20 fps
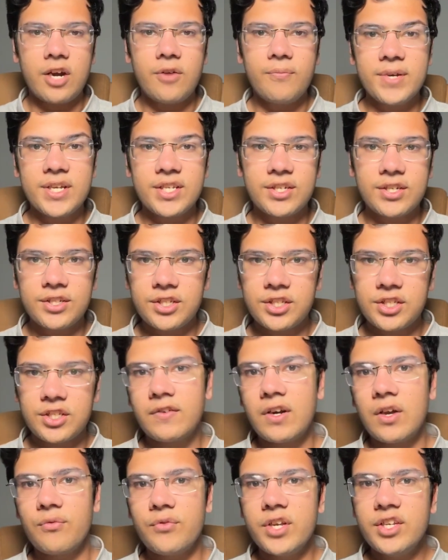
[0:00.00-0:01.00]
businesses
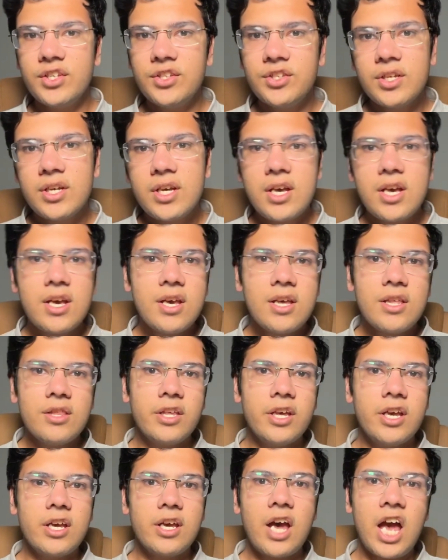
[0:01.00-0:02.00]
around this.
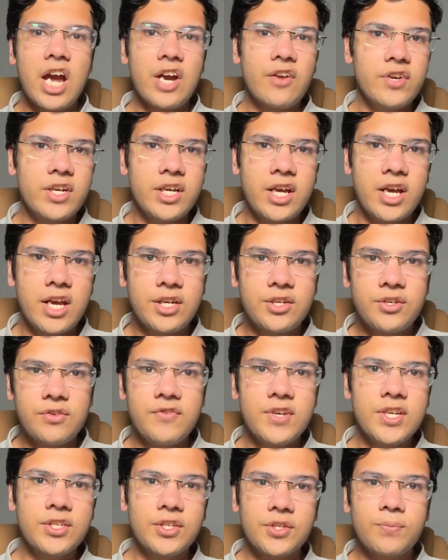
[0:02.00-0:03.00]
They aggregate
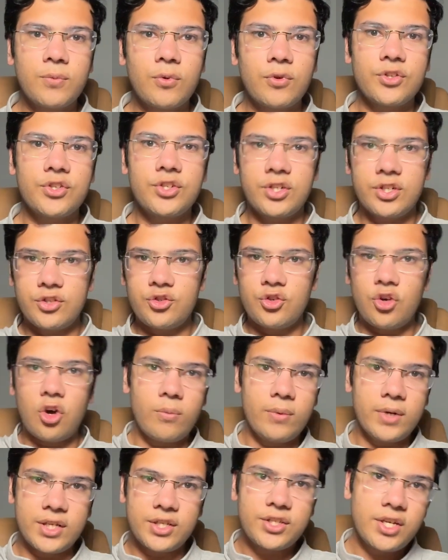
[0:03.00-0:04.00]
visa sponsored
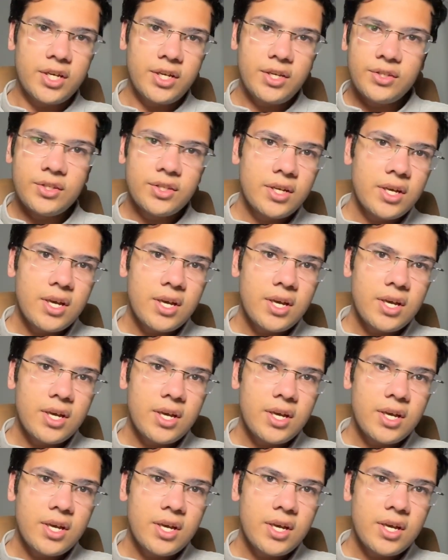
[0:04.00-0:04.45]
job listings